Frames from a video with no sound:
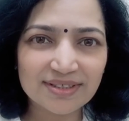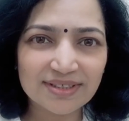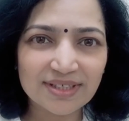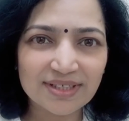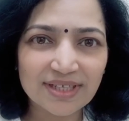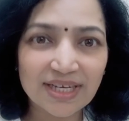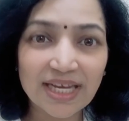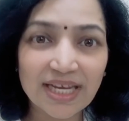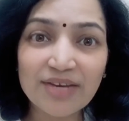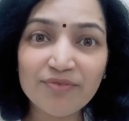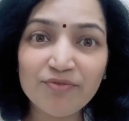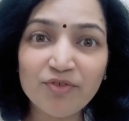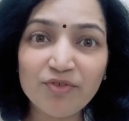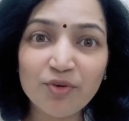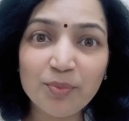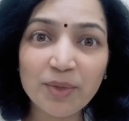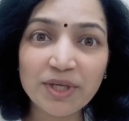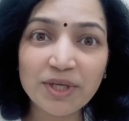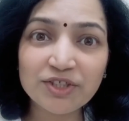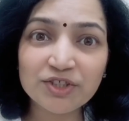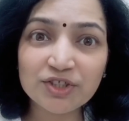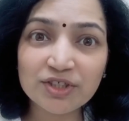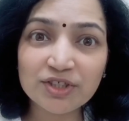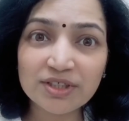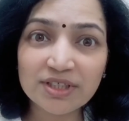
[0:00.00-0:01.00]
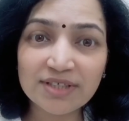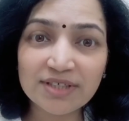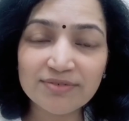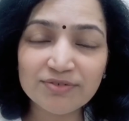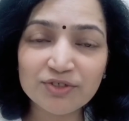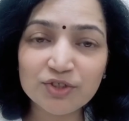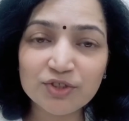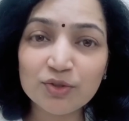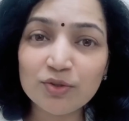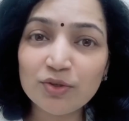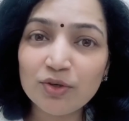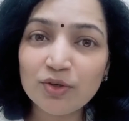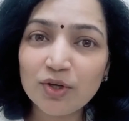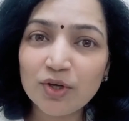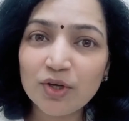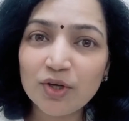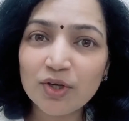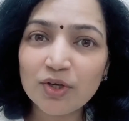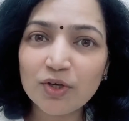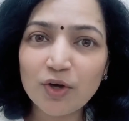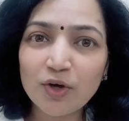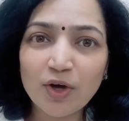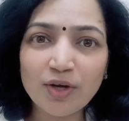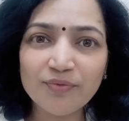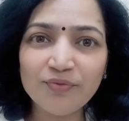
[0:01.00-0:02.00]
Information gives you
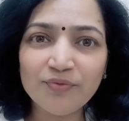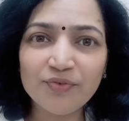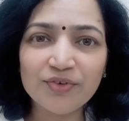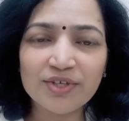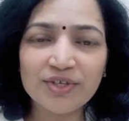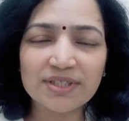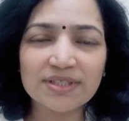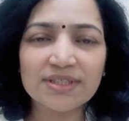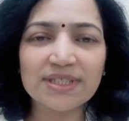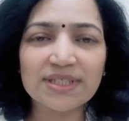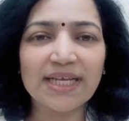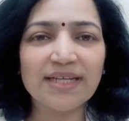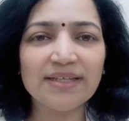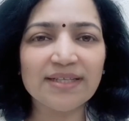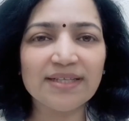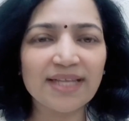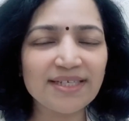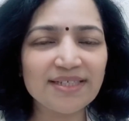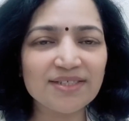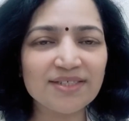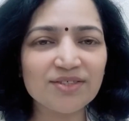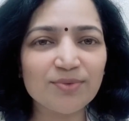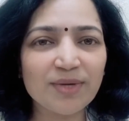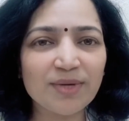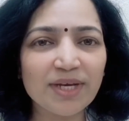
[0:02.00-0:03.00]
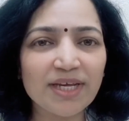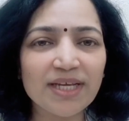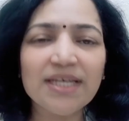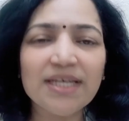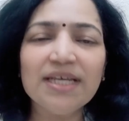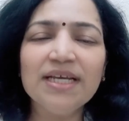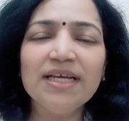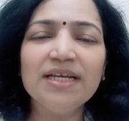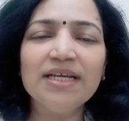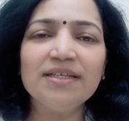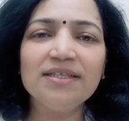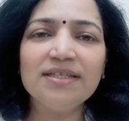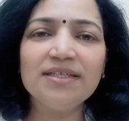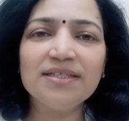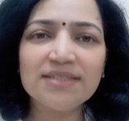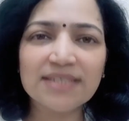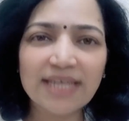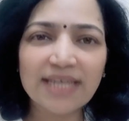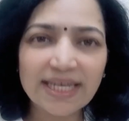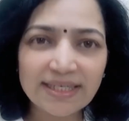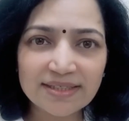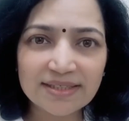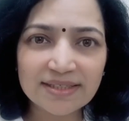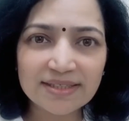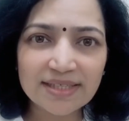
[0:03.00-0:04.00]
confidence, and that is why this
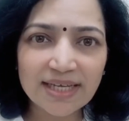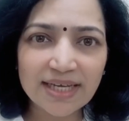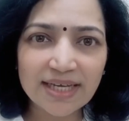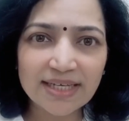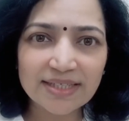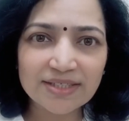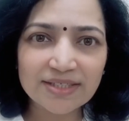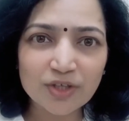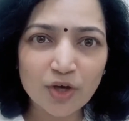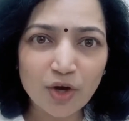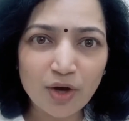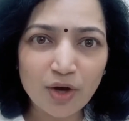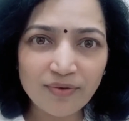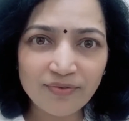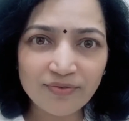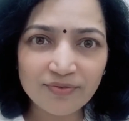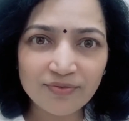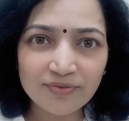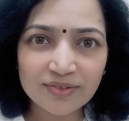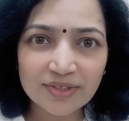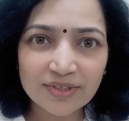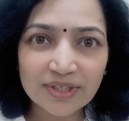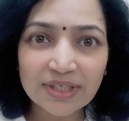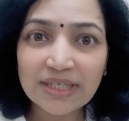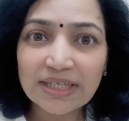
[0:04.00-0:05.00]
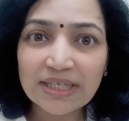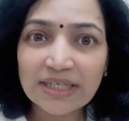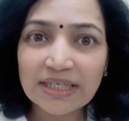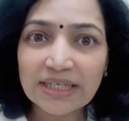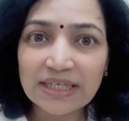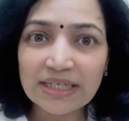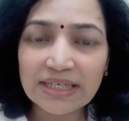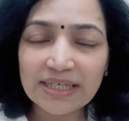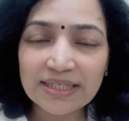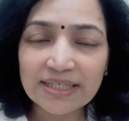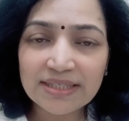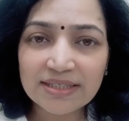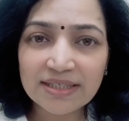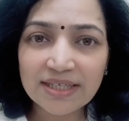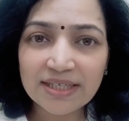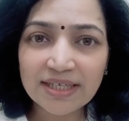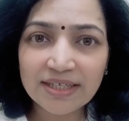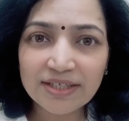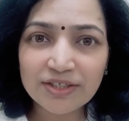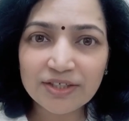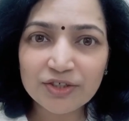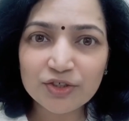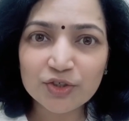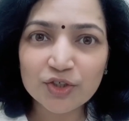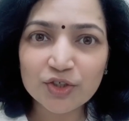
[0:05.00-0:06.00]
exercise of
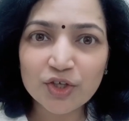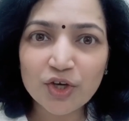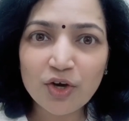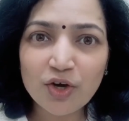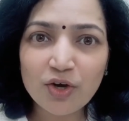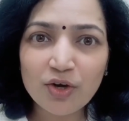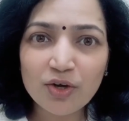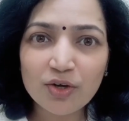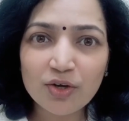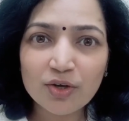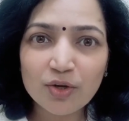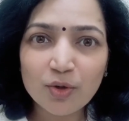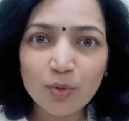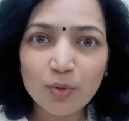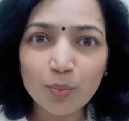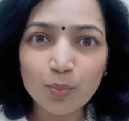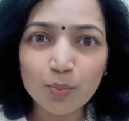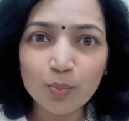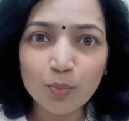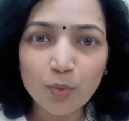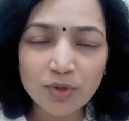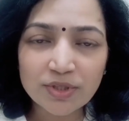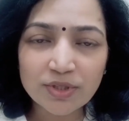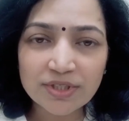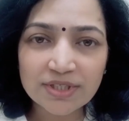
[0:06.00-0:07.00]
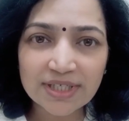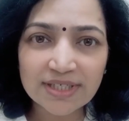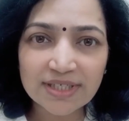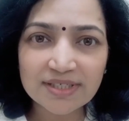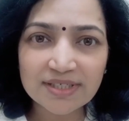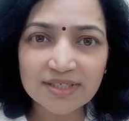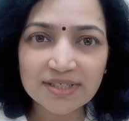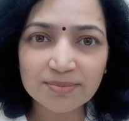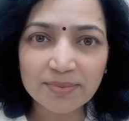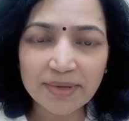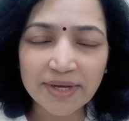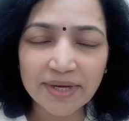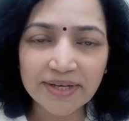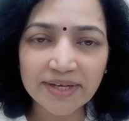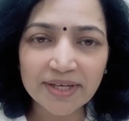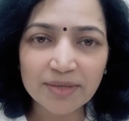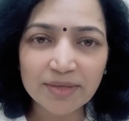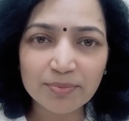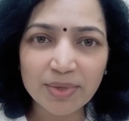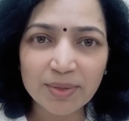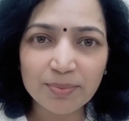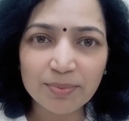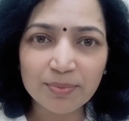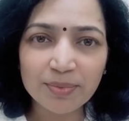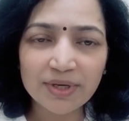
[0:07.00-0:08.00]
listening to your most inspiring
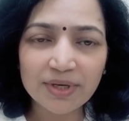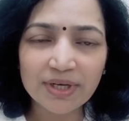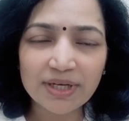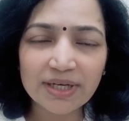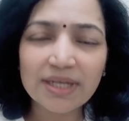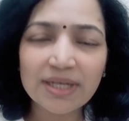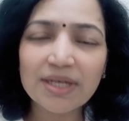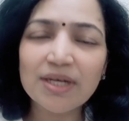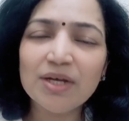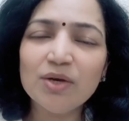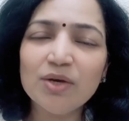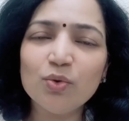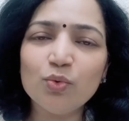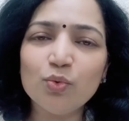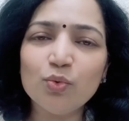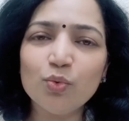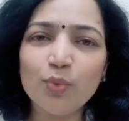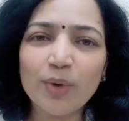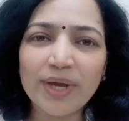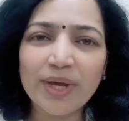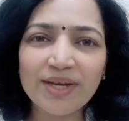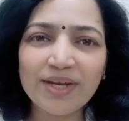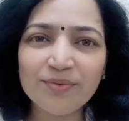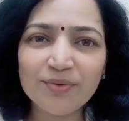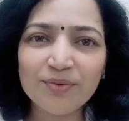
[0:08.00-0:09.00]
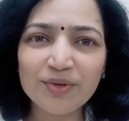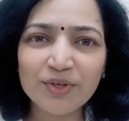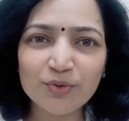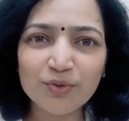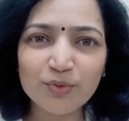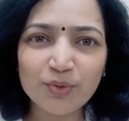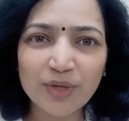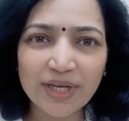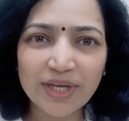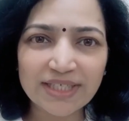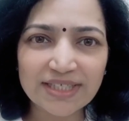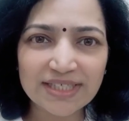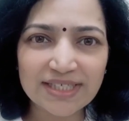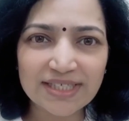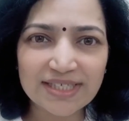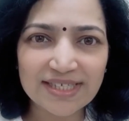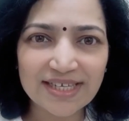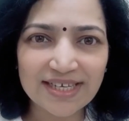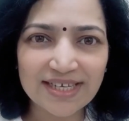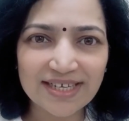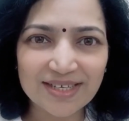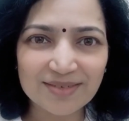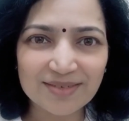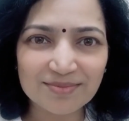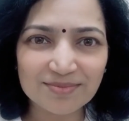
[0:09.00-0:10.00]
people whenever you get
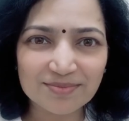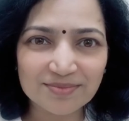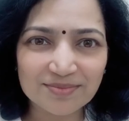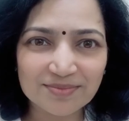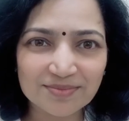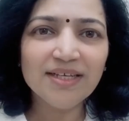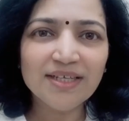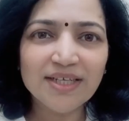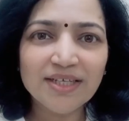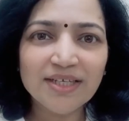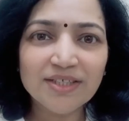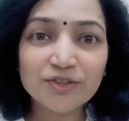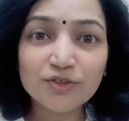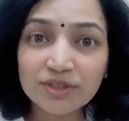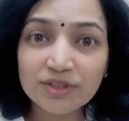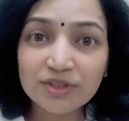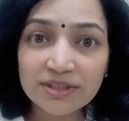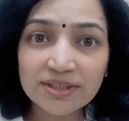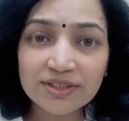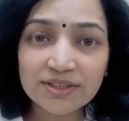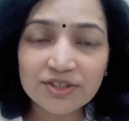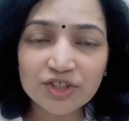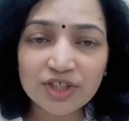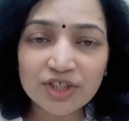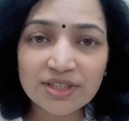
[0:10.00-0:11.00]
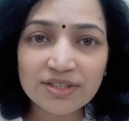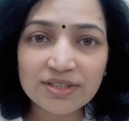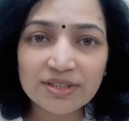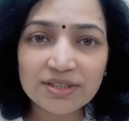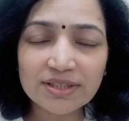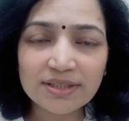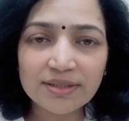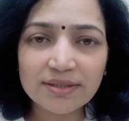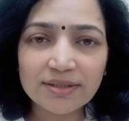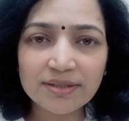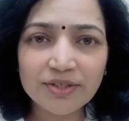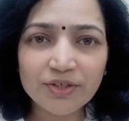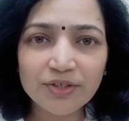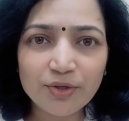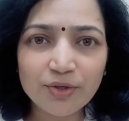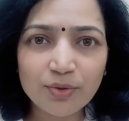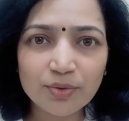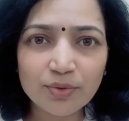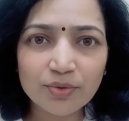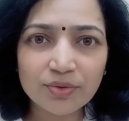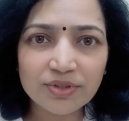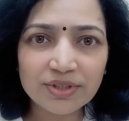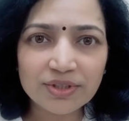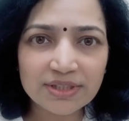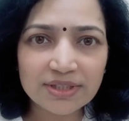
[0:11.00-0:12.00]
time. So this is just,
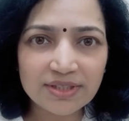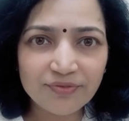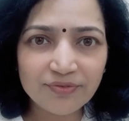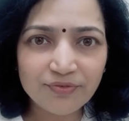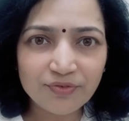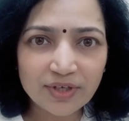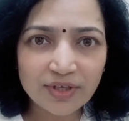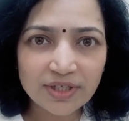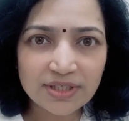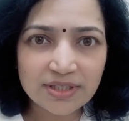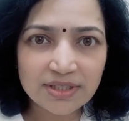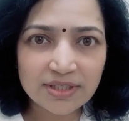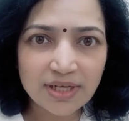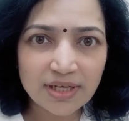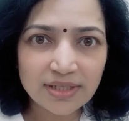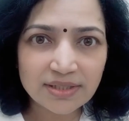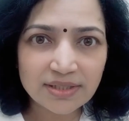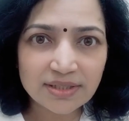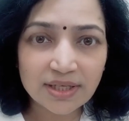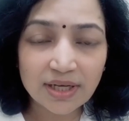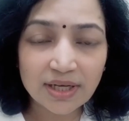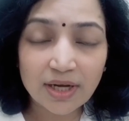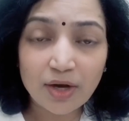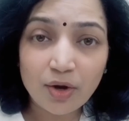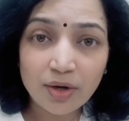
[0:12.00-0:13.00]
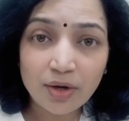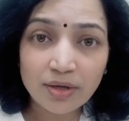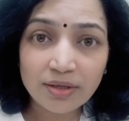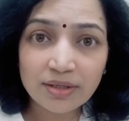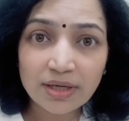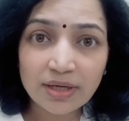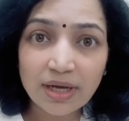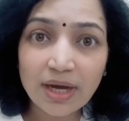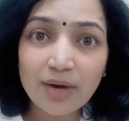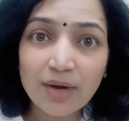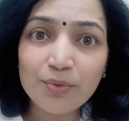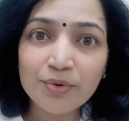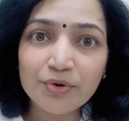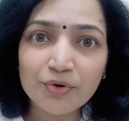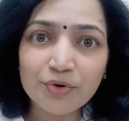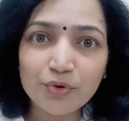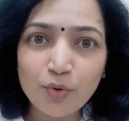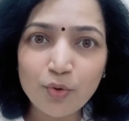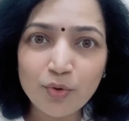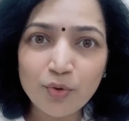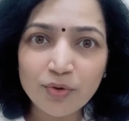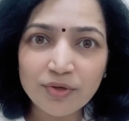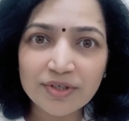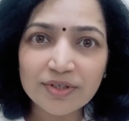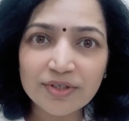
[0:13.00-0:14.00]
this is the first task on our
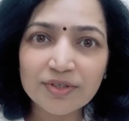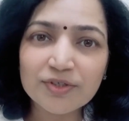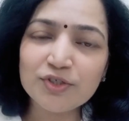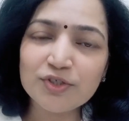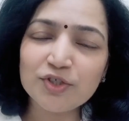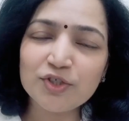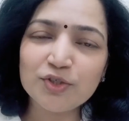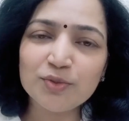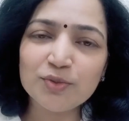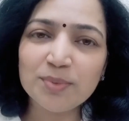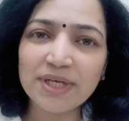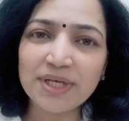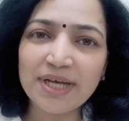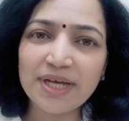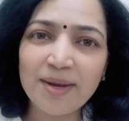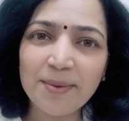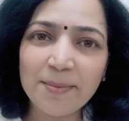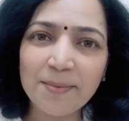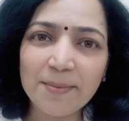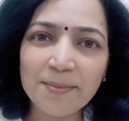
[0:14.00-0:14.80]
road to become